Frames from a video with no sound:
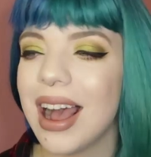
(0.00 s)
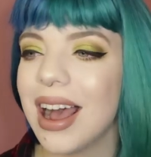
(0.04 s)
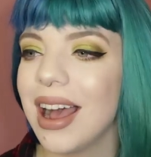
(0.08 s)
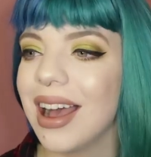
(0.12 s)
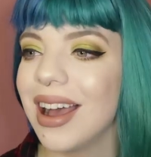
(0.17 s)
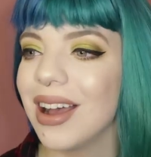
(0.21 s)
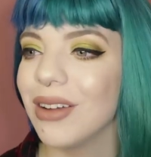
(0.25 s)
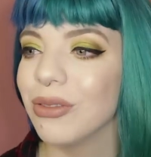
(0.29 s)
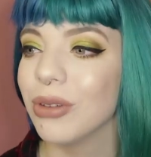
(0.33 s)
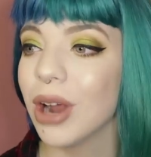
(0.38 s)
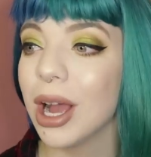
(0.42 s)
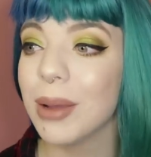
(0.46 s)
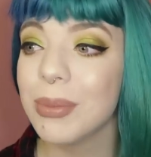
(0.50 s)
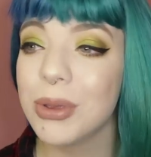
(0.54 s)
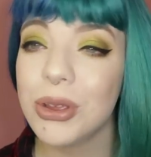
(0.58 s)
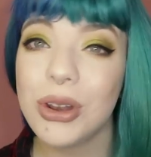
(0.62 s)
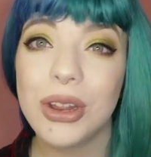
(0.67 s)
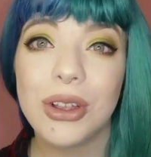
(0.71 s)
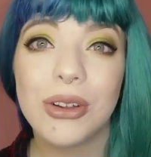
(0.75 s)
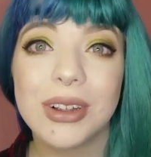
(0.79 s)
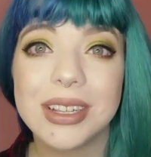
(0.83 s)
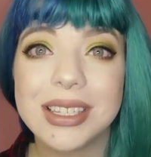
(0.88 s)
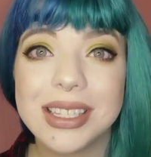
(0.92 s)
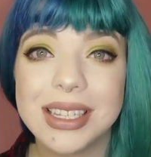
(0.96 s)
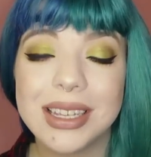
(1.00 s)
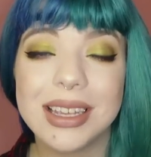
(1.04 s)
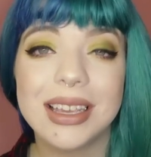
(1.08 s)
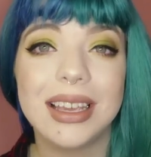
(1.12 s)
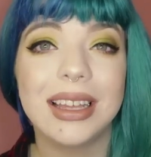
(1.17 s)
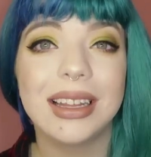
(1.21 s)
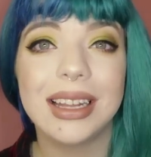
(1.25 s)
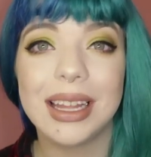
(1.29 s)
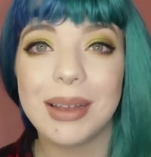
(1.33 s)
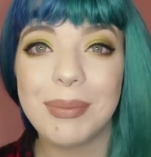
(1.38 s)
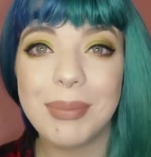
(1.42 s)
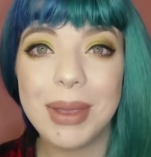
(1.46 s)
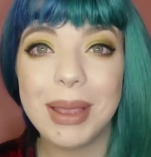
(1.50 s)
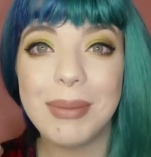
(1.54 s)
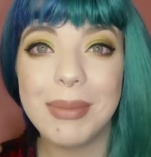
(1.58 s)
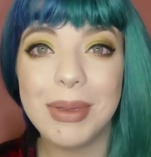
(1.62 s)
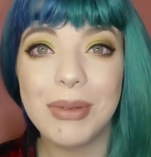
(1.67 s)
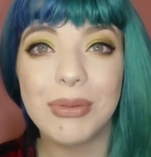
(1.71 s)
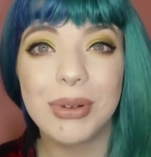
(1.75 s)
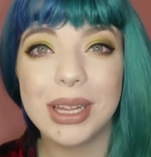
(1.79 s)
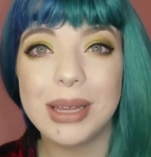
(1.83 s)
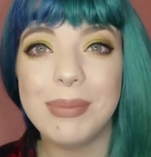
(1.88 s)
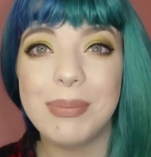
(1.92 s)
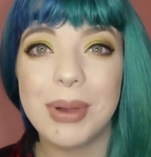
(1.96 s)
Uh, Raw Beauty Kristi like made
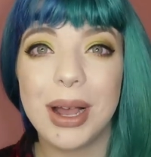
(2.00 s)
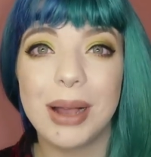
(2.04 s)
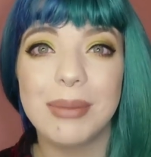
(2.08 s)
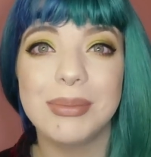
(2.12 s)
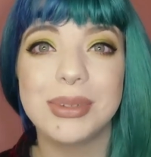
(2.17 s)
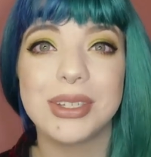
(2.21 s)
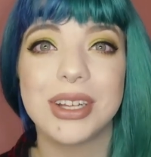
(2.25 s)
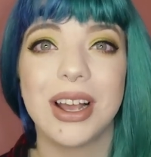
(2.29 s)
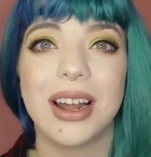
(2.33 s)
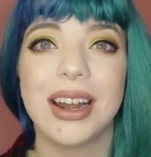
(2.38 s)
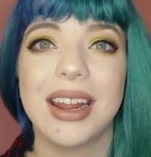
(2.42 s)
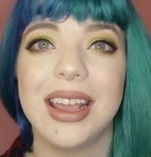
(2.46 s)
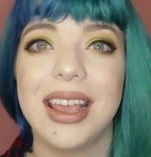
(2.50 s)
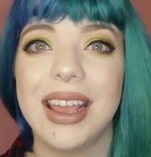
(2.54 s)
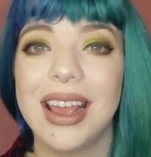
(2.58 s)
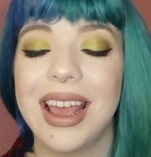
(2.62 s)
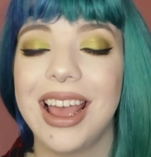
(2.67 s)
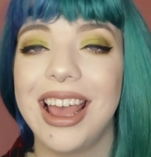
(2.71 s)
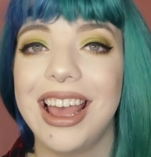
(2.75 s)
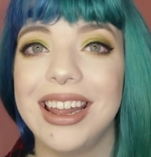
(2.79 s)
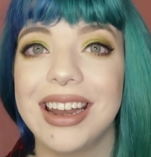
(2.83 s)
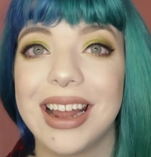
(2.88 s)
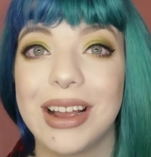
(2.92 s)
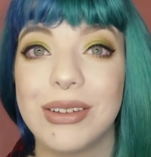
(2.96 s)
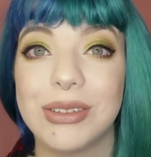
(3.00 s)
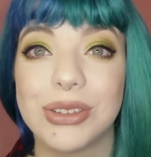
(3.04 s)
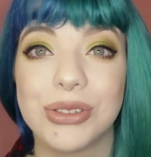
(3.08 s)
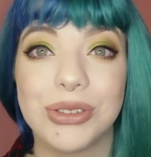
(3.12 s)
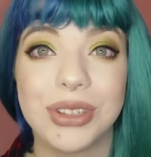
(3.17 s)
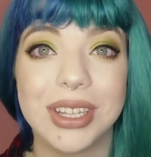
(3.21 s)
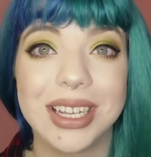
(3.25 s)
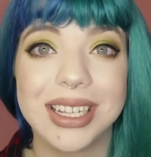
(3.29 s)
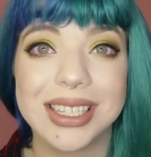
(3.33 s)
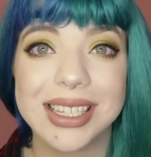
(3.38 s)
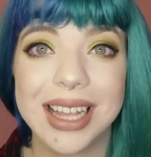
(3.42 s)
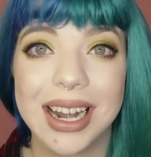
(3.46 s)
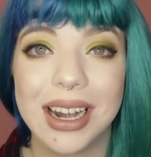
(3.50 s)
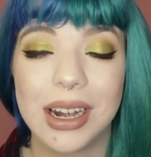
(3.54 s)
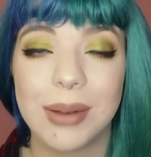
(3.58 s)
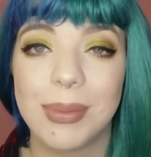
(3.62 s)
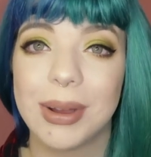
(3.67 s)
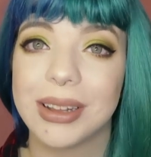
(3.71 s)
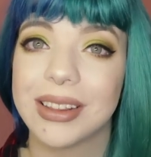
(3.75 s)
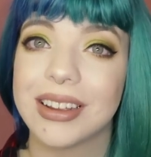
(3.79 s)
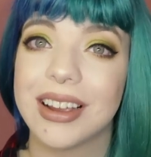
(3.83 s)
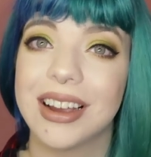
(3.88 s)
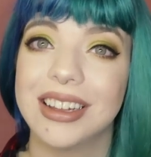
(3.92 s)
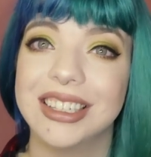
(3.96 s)
me really pumped on it and I was really excited
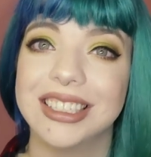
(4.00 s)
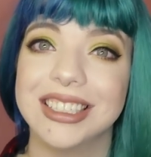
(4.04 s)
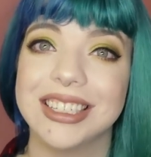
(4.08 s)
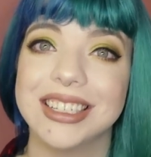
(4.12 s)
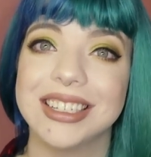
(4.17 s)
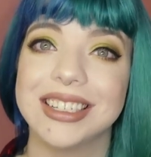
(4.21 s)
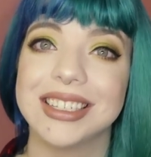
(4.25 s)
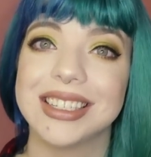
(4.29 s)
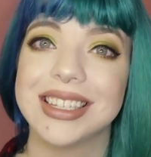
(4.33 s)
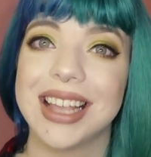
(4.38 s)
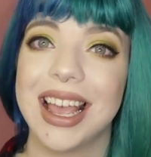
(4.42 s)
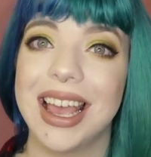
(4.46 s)
about the colors